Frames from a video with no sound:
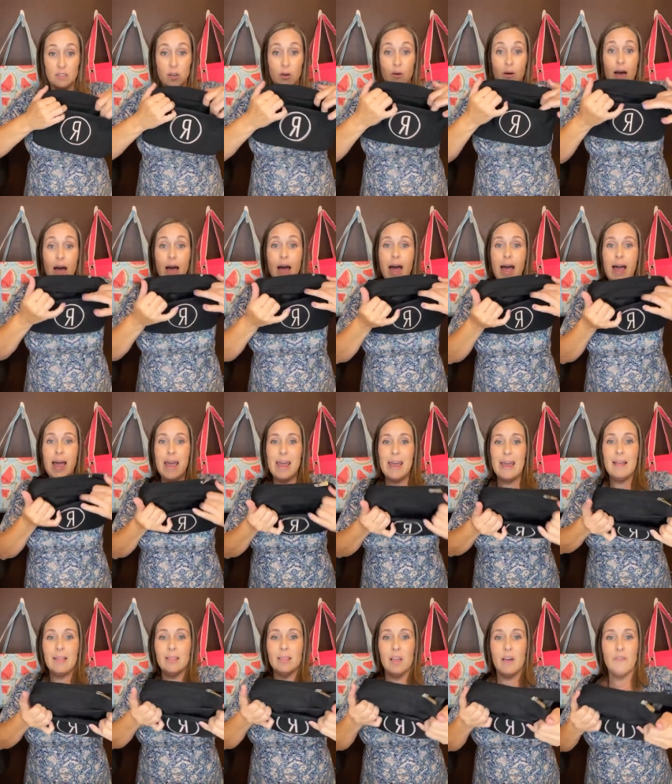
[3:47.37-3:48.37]
So
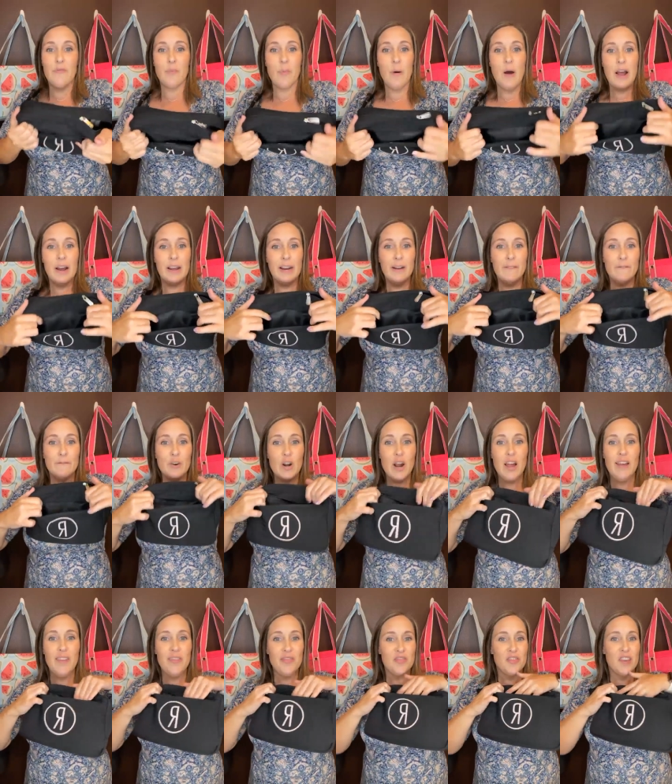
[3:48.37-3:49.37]
I love the pocket in
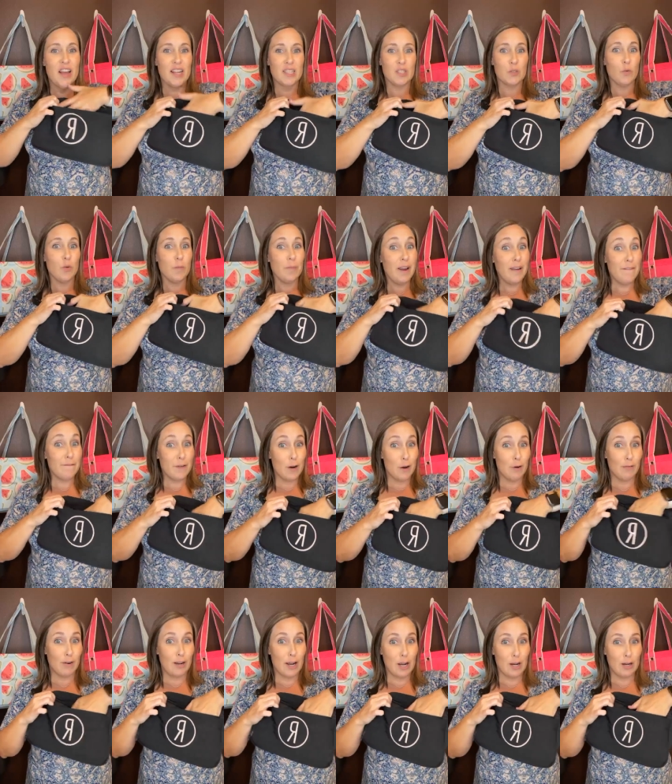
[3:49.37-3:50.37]
front. That's where my
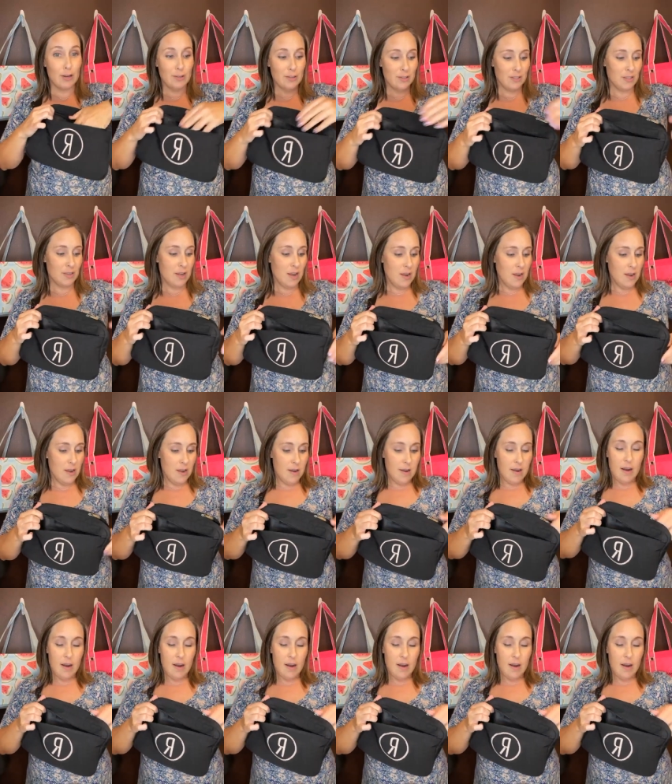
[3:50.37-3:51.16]
phone goes.